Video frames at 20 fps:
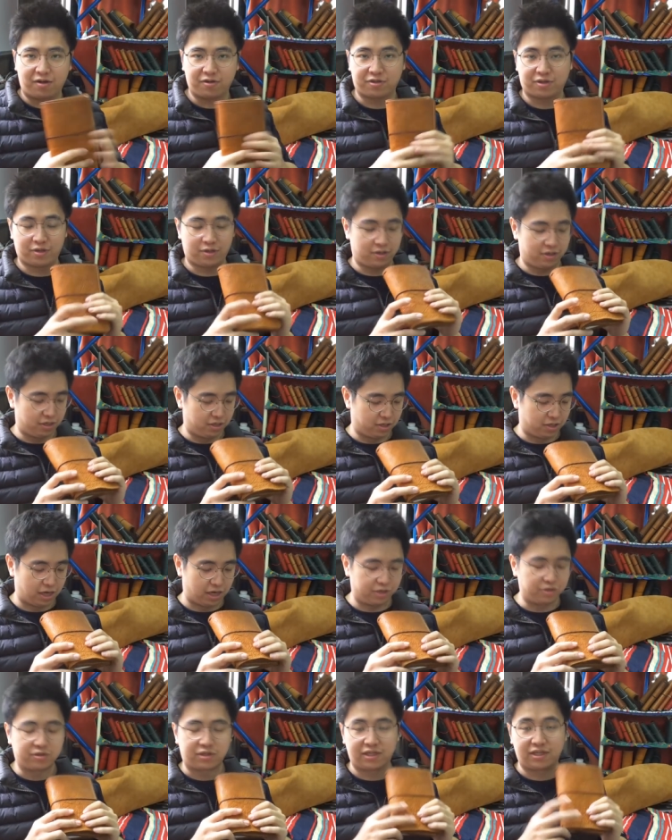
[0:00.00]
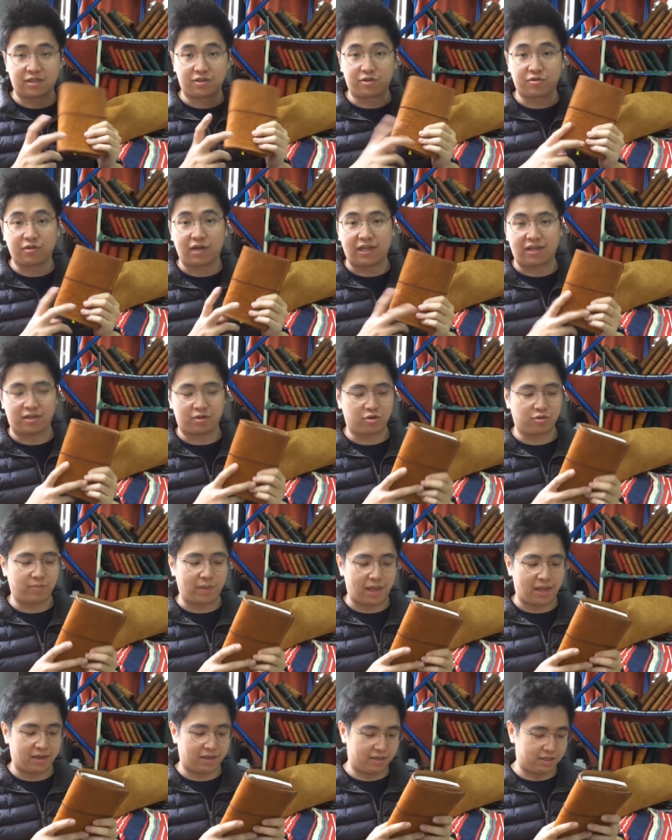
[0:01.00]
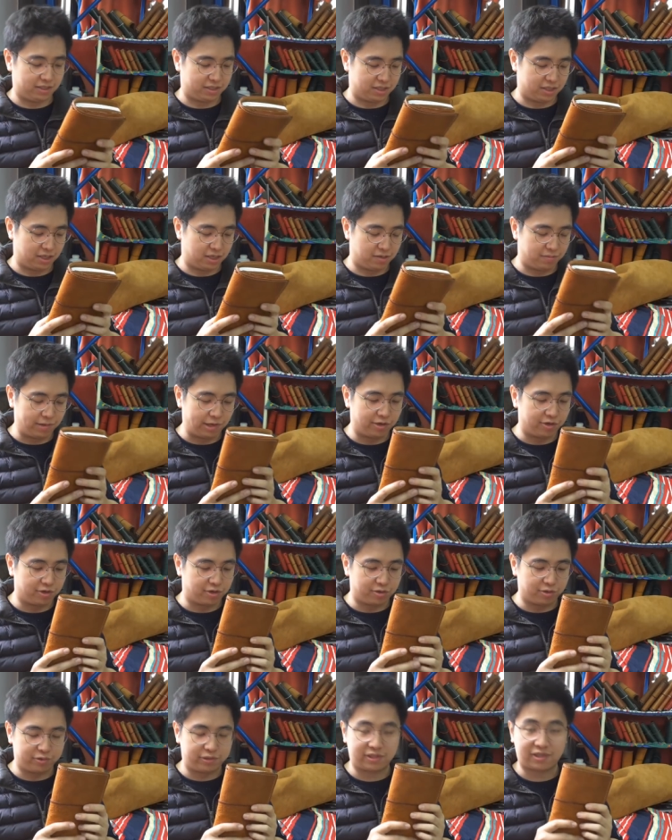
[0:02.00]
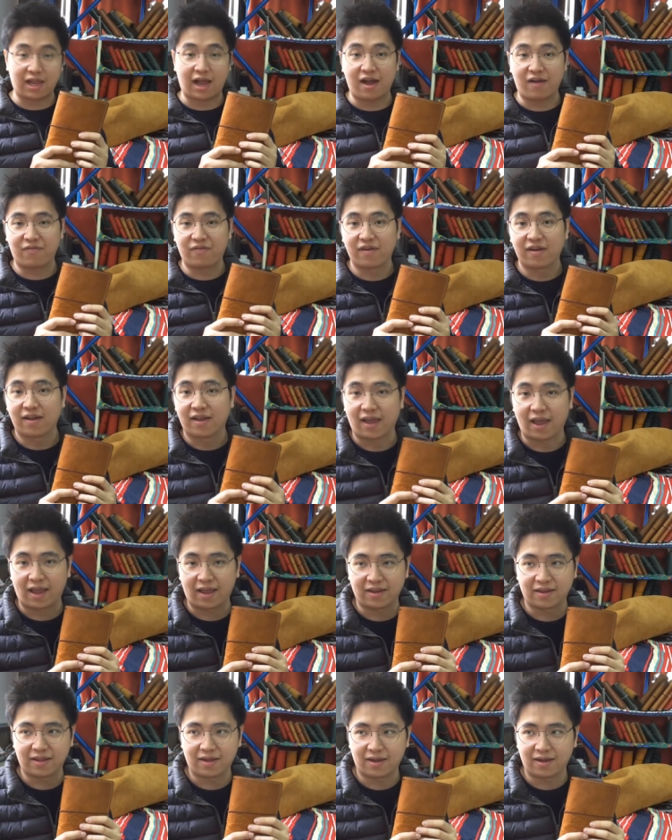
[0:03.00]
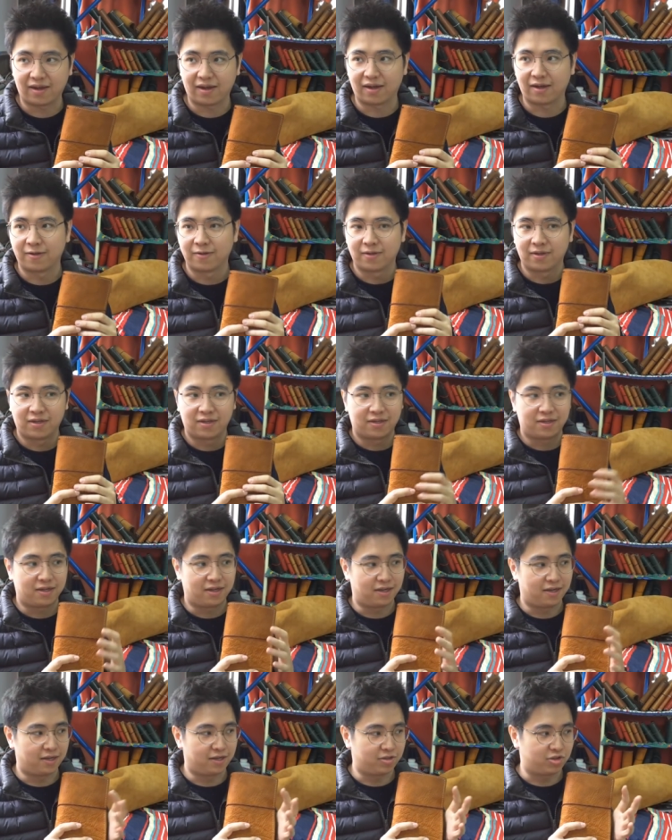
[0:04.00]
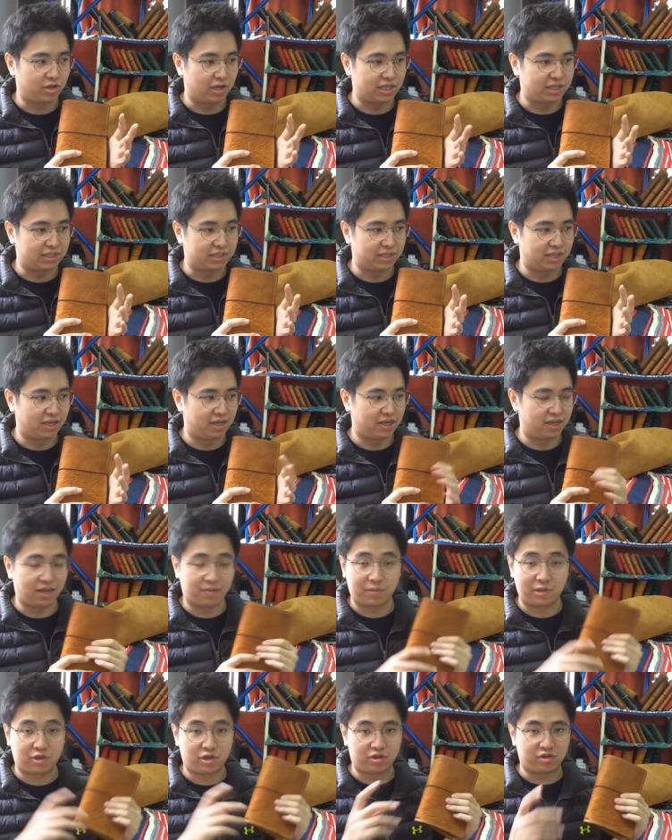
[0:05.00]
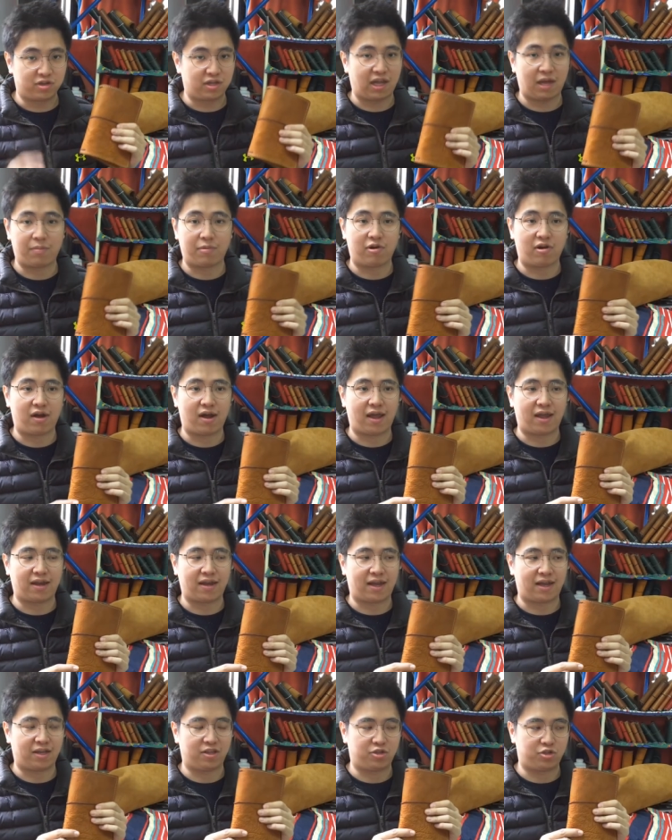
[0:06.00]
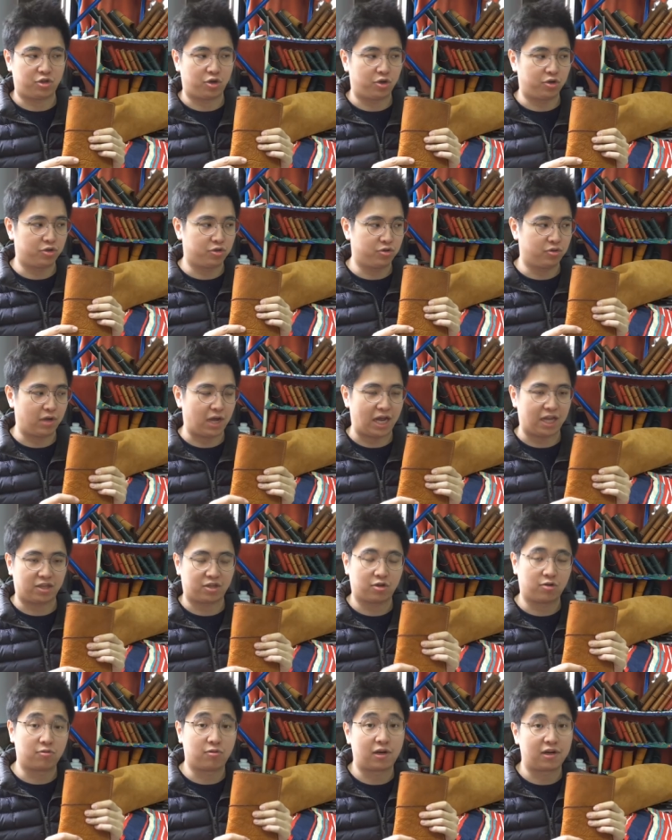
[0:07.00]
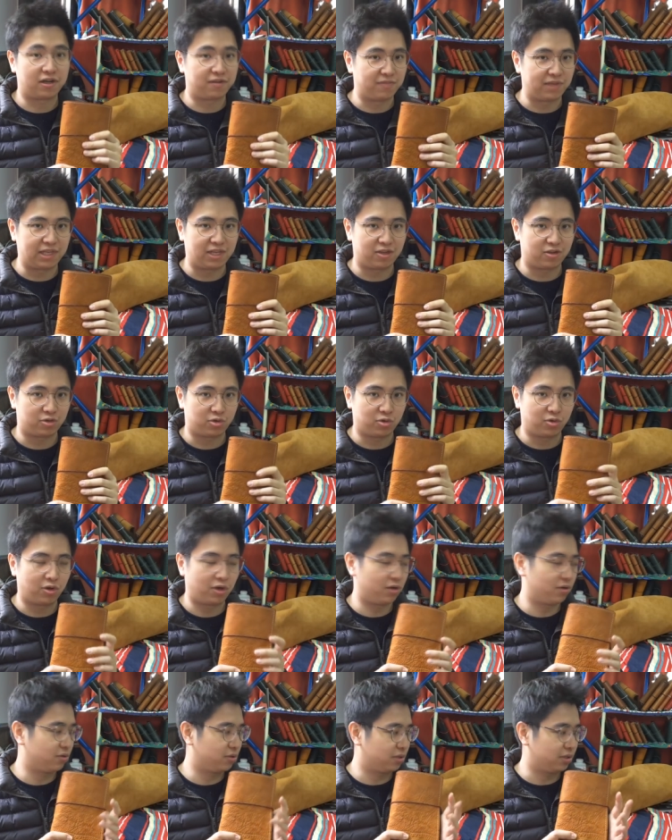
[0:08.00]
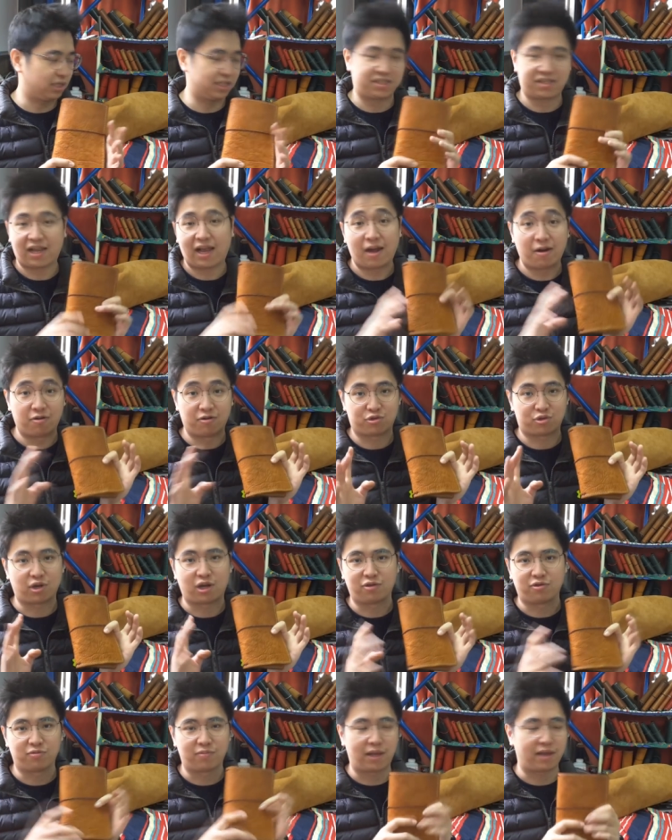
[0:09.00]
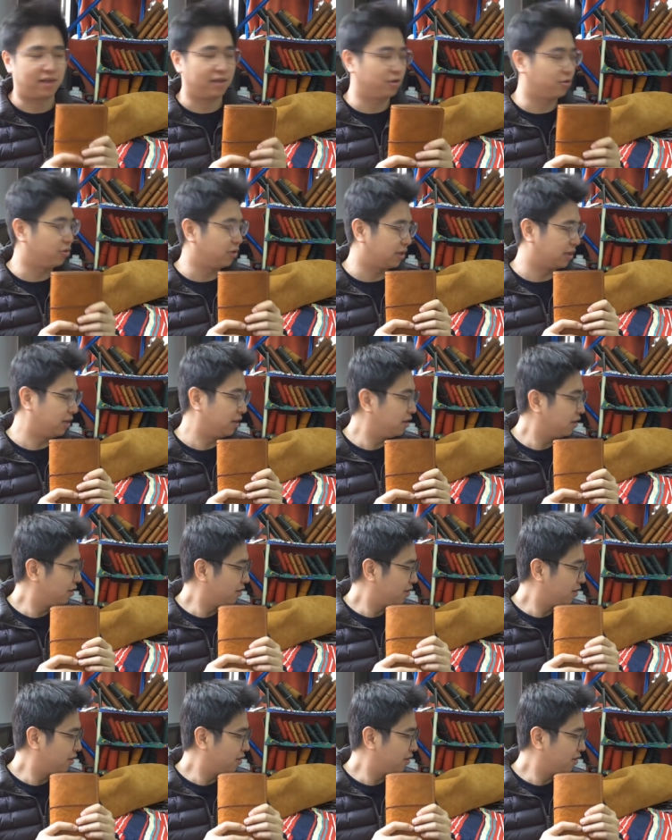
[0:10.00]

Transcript: also uh, I using the new letter to make is very cool stuff and uh, just uh, let me change the camera and I can show you. I don't want the video too long. This time I will try to make it quicker.